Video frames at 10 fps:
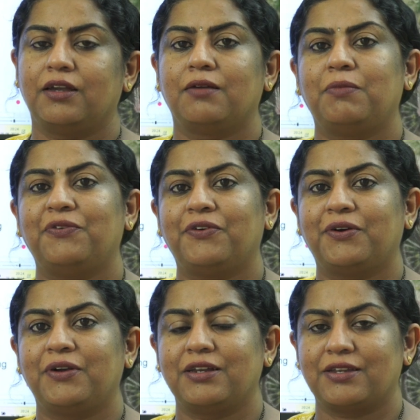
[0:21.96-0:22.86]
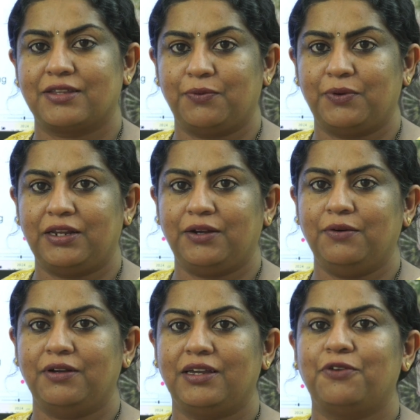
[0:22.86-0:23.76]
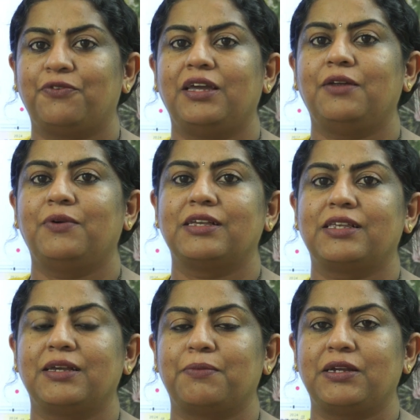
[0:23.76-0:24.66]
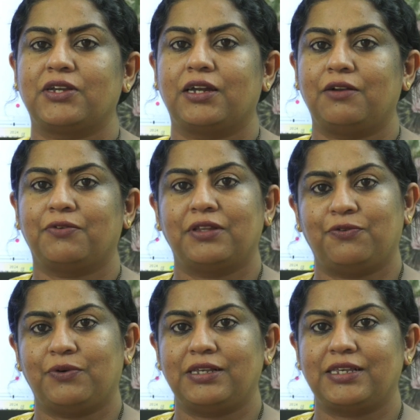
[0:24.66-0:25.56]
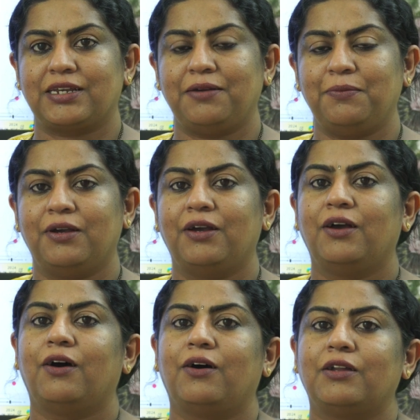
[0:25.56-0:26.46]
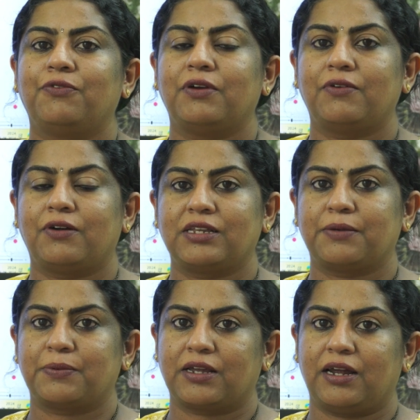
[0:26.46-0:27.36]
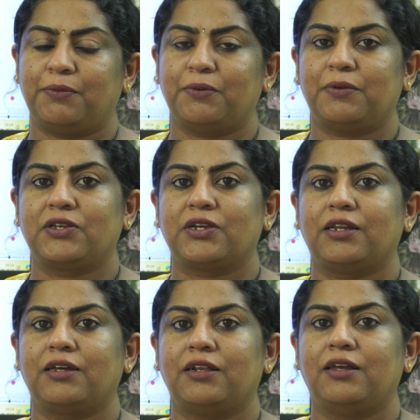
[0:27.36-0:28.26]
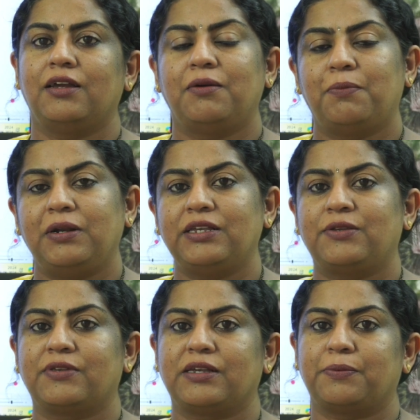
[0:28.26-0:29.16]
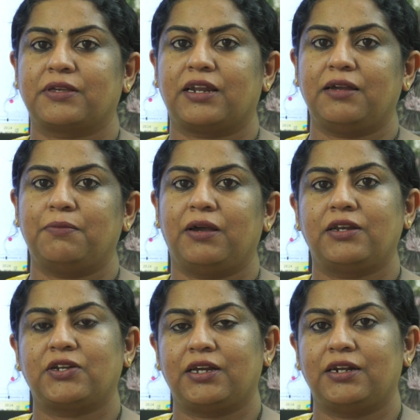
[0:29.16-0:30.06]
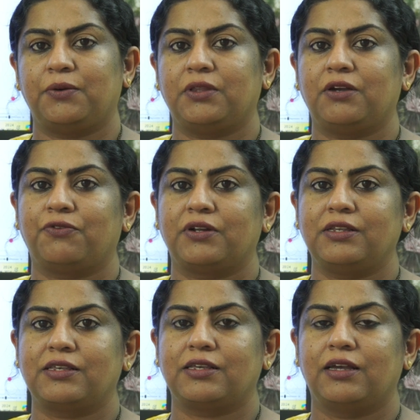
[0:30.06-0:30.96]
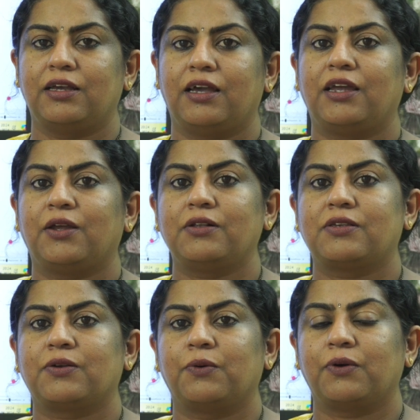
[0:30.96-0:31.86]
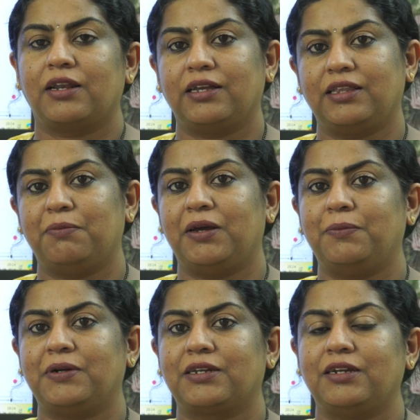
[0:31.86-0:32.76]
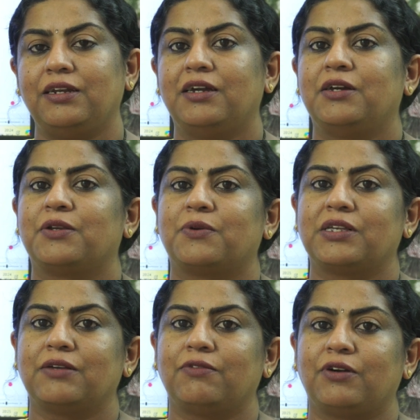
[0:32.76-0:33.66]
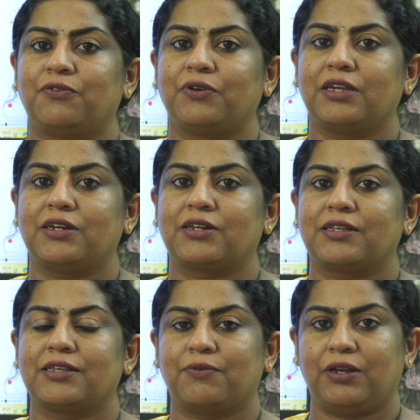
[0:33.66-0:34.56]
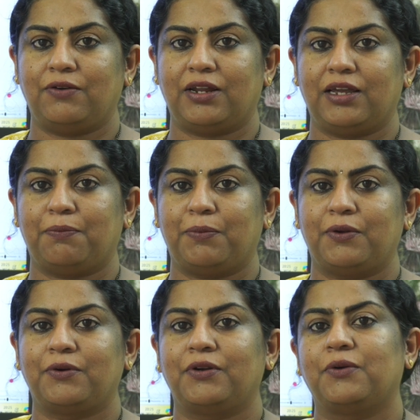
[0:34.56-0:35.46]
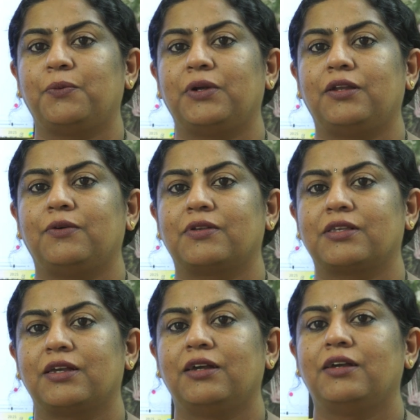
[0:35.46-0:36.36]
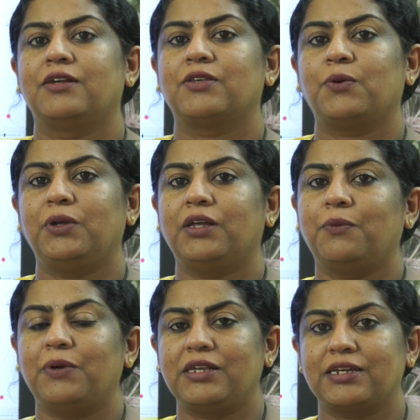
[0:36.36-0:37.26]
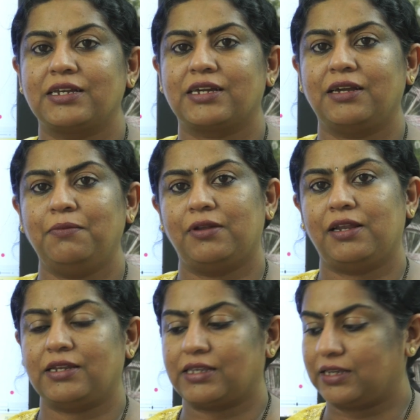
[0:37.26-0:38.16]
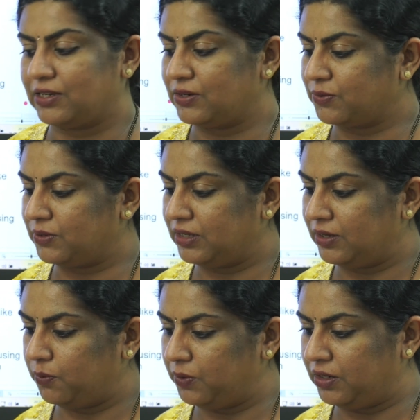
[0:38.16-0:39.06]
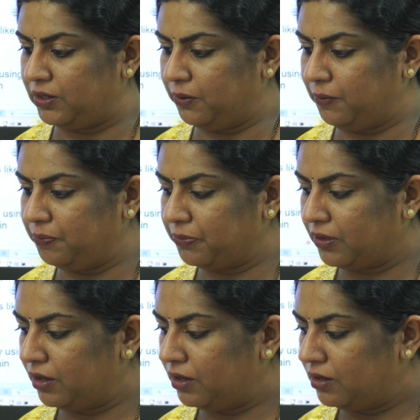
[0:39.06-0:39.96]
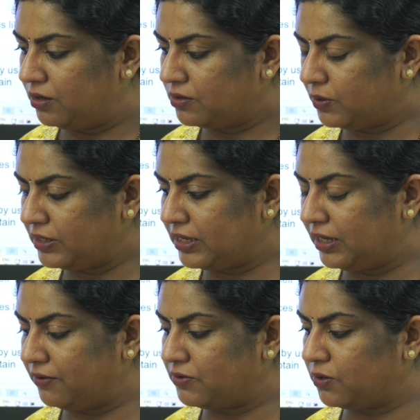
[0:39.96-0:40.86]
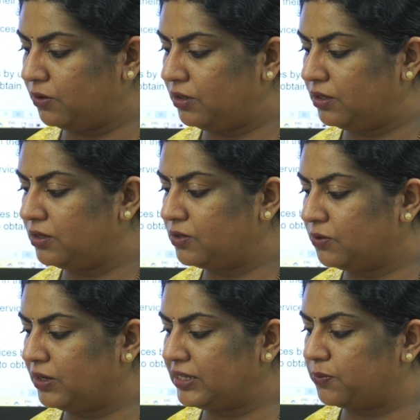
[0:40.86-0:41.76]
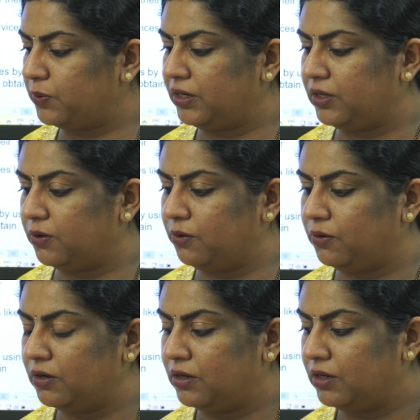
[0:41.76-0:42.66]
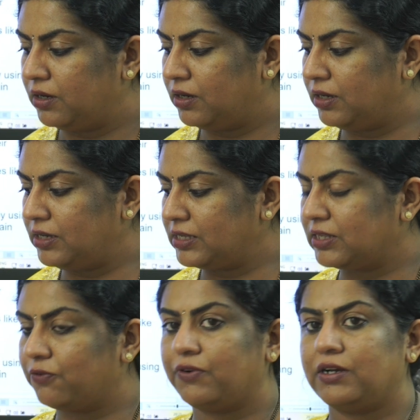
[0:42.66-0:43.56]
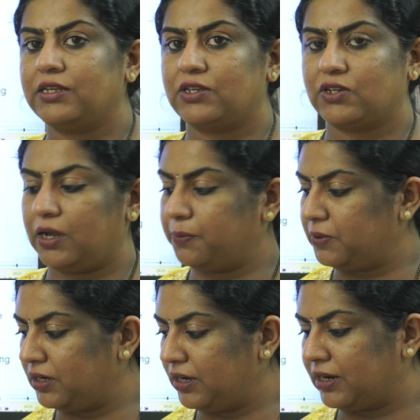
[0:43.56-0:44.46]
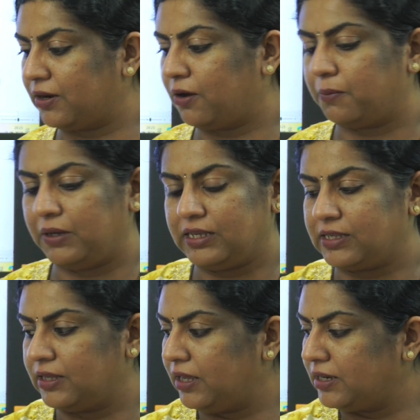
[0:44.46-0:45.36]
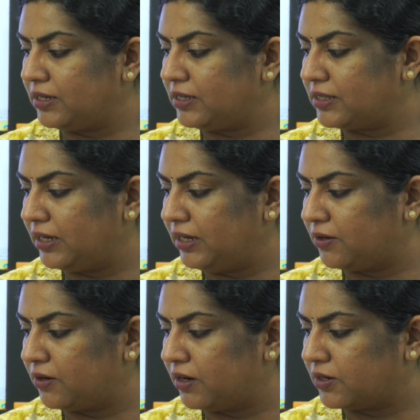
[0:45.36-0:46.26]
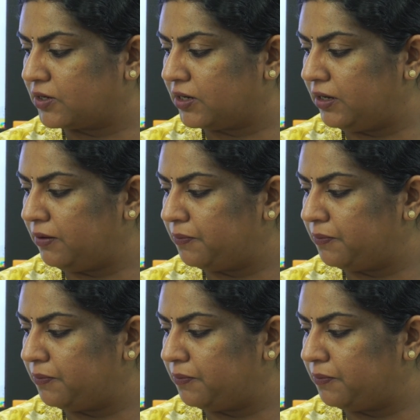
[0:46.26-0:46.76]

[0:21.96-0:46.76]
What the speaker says: Before going into the video, if anyone is seeing my channel for the first time or if you have not subscribed to my channel, please do subscribe and share it with your friends, and also click the bell button to receive notifications whenever I upload new videos. So without wasting time, let us get into the video. So as I have told, today's video is the first chapter in economics, that is Introduction.